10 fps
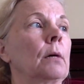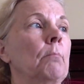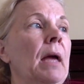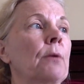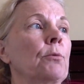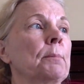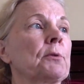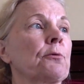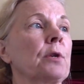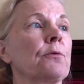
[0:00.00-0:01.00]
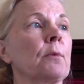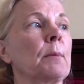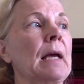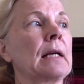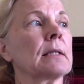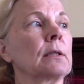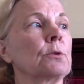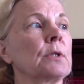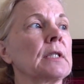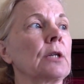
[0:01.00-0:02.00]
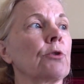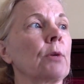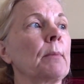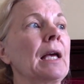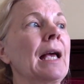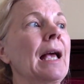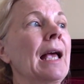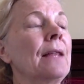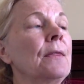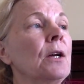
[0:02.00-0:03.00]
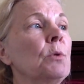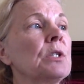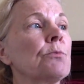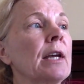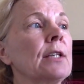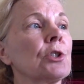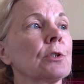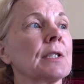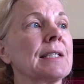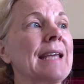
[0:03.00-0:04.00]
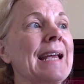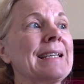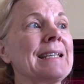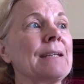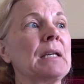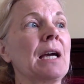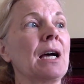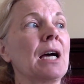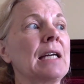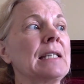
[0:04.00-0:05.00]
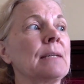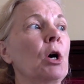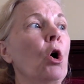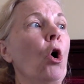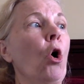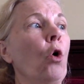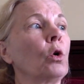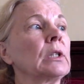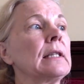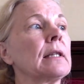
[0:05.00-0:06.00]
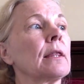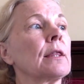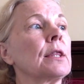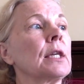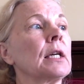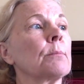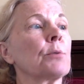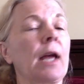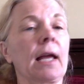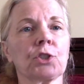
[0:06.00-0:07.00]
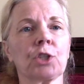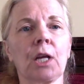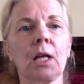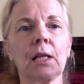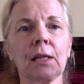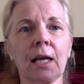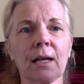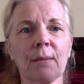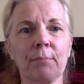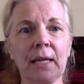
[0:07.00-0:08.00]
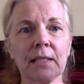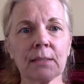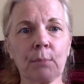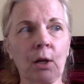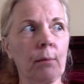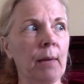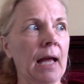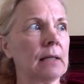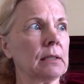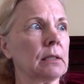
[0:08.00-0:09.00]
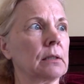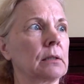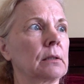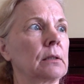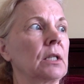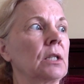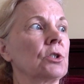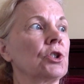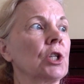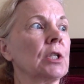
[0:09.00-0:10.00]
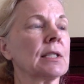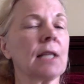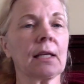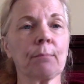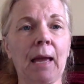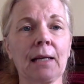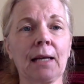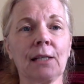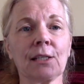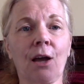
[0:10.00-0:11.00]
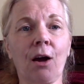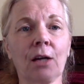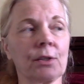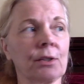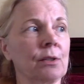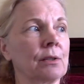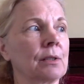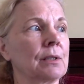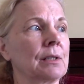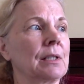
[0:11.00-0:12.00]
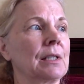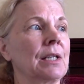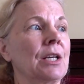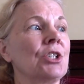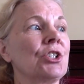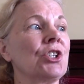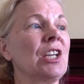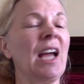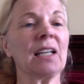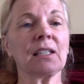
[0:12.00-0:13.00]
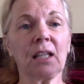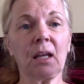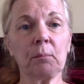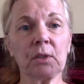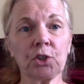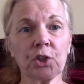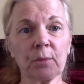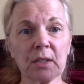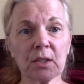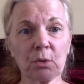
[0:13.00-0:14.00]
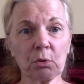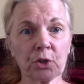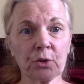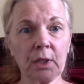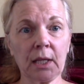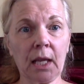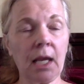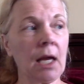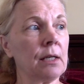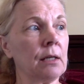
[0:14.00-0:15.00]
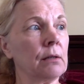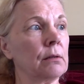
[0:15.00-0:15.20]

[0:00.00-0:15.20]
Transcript: Matt ripped free from the man's loosening grip, and there was Rachel standing behind him, holding the thick branch like a baseball bat, just like Matt had taught her. She had clubbed the German soldier in the head.